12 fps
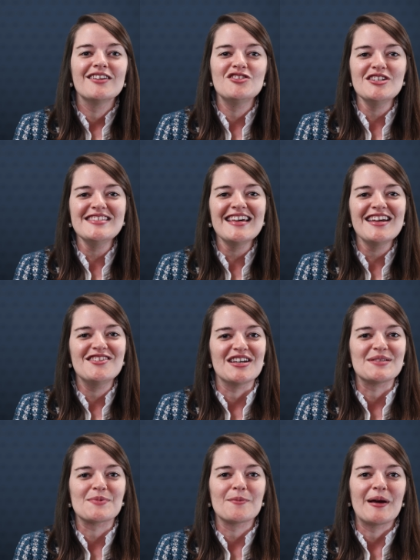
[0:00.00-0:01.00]

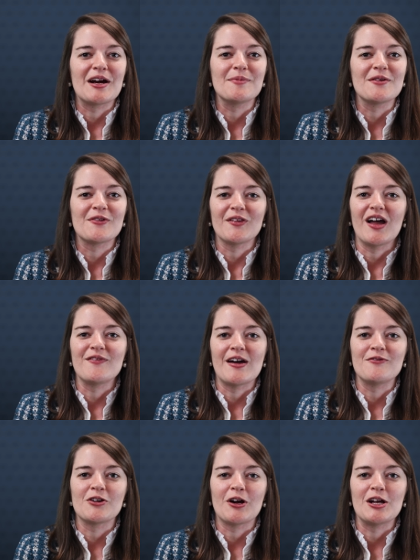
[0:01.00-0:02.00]
GCHS prepared me for life
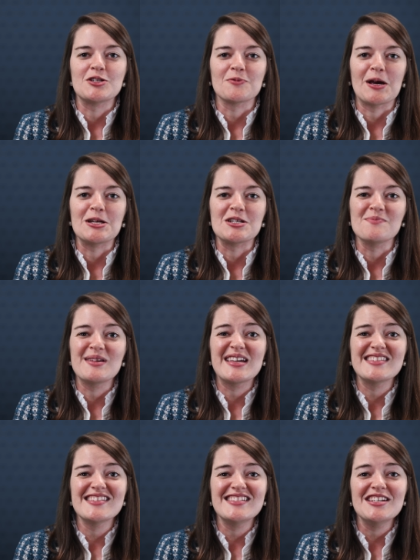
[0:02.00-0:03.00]
after graduation
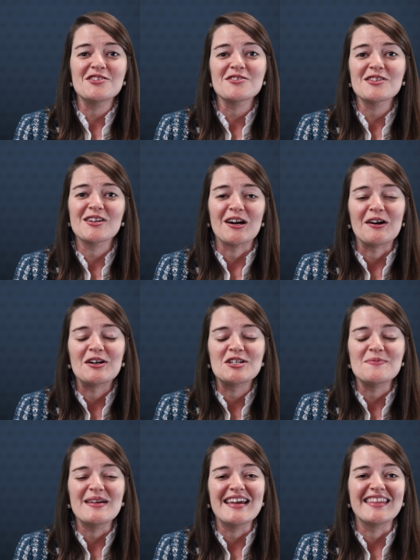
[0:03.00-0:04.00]
because the teachers
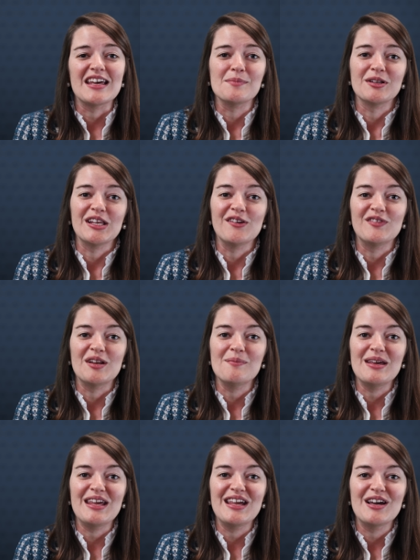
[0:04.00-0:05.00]
encouraged me and they believed in
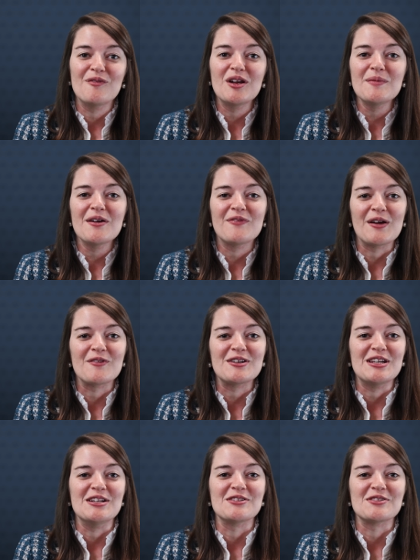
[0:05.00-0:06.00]
me. One of my favorite
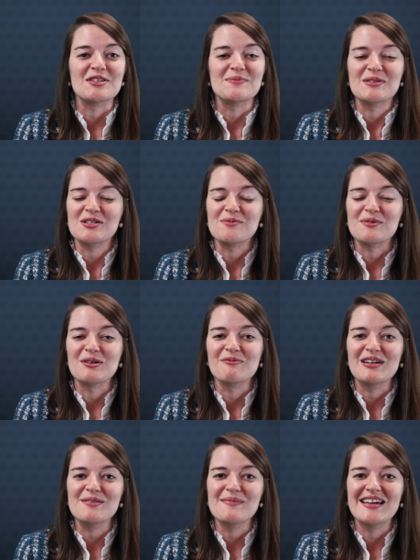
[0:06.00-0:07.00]
teachers is Mr. Brent
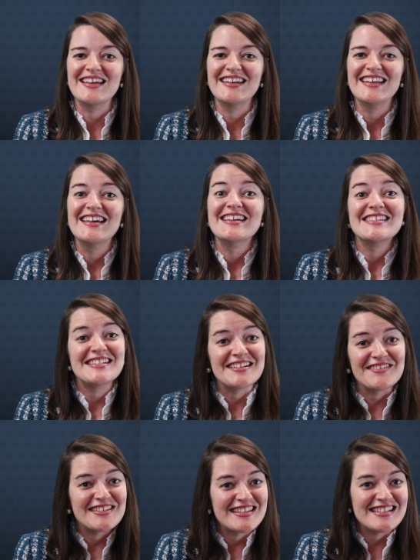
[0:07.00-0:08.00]
Weedman,
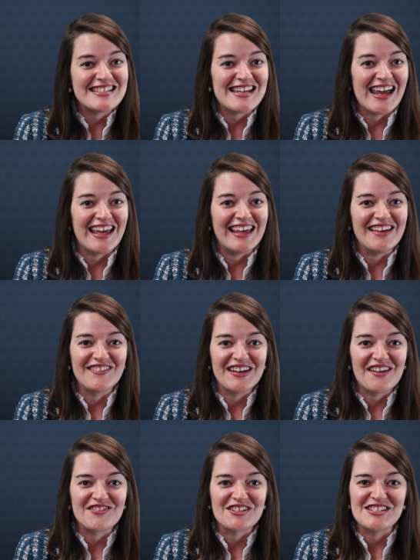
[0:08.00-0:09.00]
still to this day, even
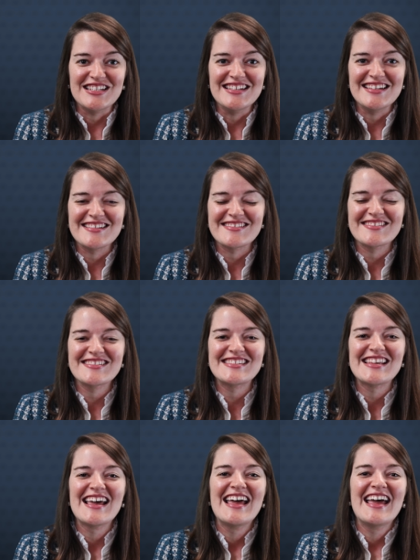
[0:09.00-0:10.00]
after 10 years.